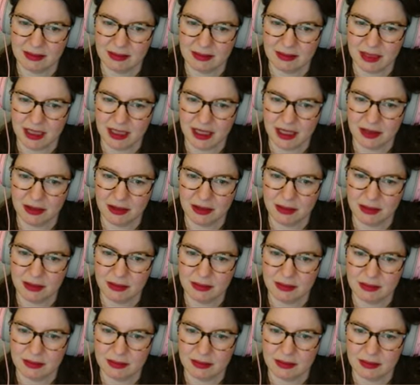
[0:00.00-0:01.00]
You know,
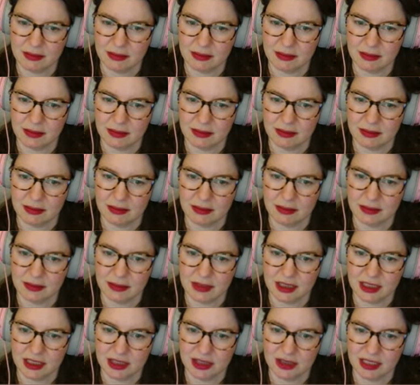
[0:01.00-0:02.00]

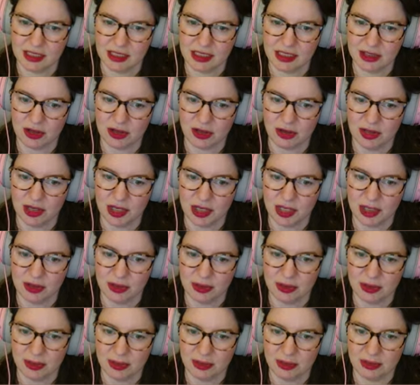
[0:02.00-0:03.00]
so this is all
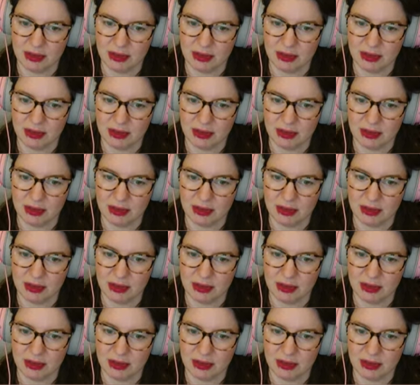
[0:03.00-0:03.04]
new.